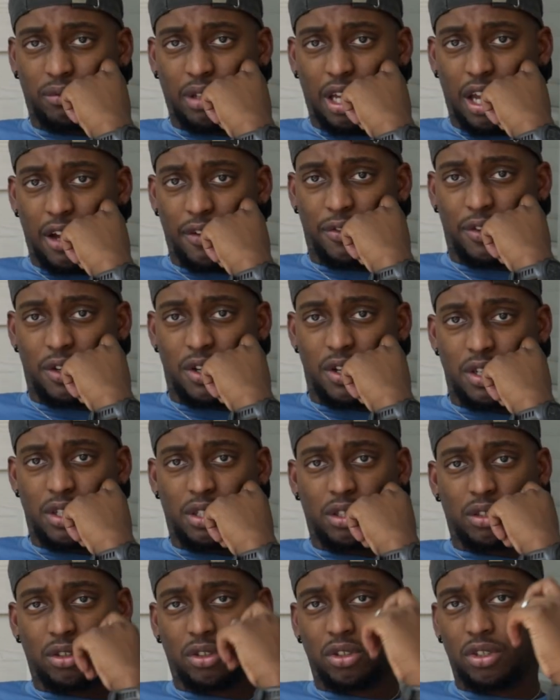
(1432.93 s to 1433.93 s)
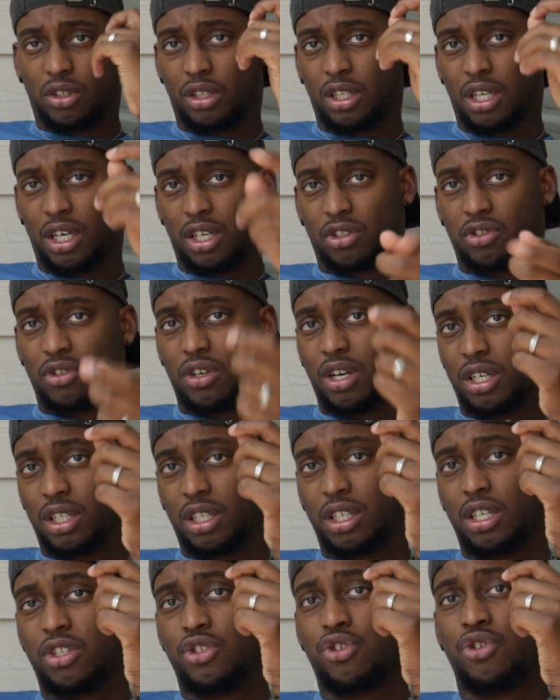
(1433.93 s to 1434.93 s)
Have fun. Good luck trying to
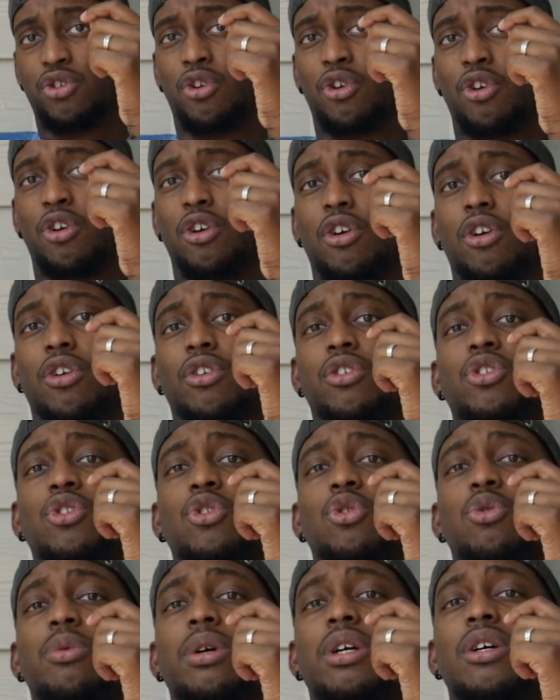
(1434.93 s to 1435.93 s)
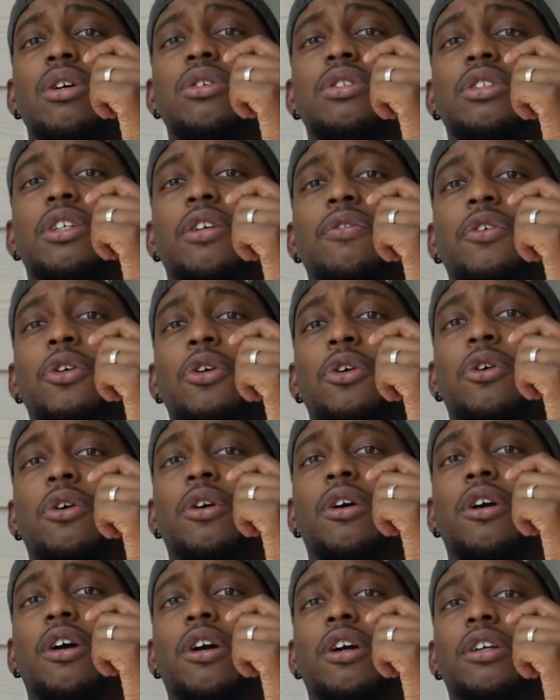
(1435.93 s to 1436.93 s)
get your 2 wheels if
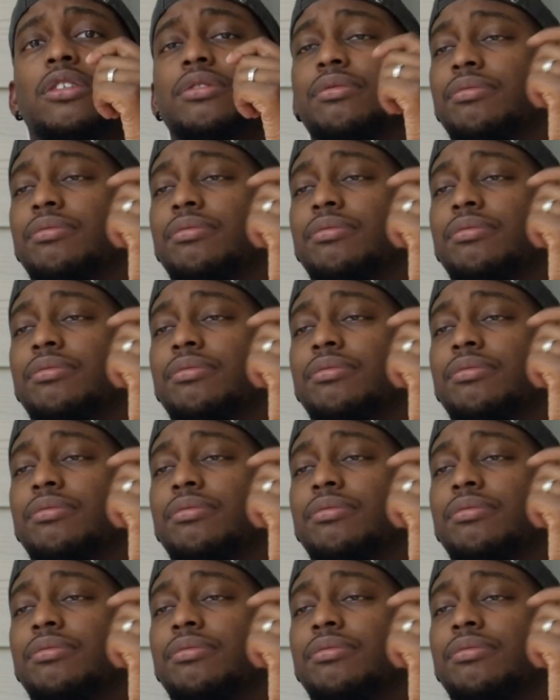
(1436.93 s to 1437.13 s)
you're